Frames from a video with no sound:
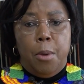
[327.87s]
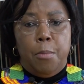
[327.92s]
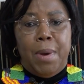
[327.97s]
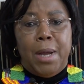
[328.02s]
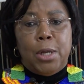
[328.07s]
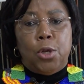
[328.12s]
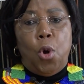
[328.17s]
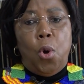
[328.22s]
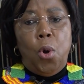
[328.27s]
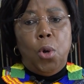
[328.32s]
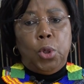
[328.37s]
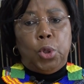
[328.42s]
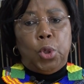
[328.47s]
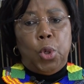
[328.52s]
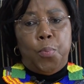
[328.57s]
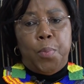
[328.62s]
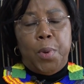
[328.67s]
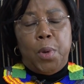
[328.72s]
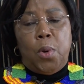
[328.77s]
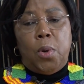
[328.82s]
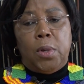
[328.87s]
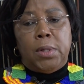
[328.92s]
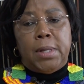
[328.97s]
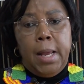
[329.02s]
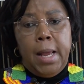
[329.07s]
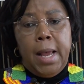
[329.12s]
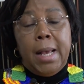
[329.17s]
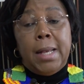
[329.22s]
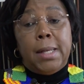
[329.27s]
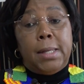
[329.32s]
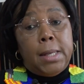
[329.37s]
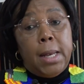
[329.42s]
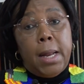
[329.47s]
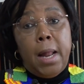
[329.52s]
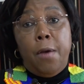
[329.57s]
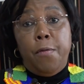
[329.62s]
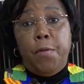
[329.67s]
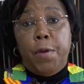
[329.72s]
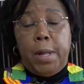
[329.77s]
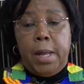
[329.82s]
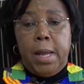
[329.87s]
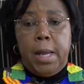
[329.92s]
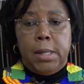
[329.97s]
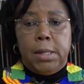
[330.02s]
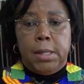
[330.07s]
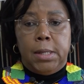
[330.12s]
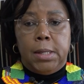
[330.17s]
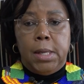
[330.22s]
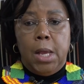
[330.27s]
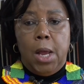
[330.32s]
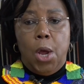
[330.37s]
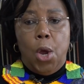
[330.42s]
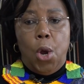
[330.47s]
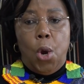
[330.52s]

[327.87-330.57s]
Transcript: but also because as South Africans,